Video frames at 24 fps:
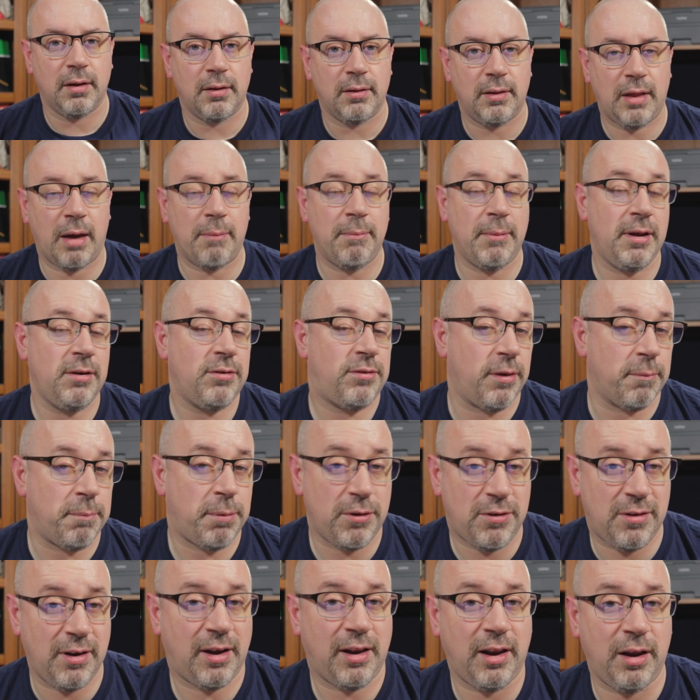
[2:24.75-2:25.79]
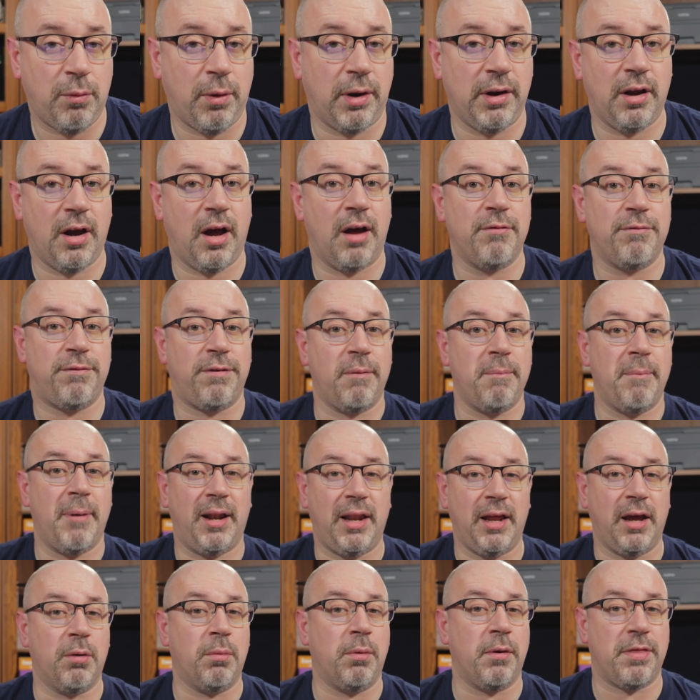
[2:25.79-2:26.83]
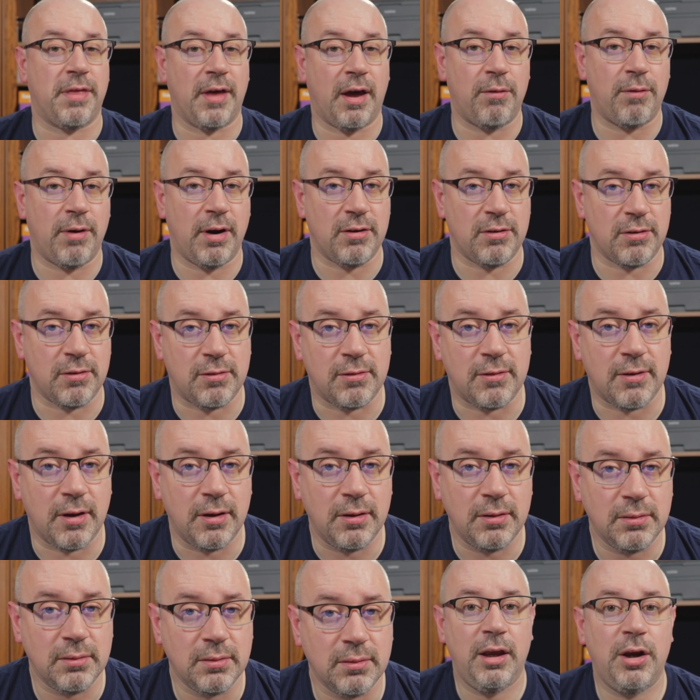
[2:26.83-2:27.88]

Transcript: That means that particularly when you're unfamiliar with that register,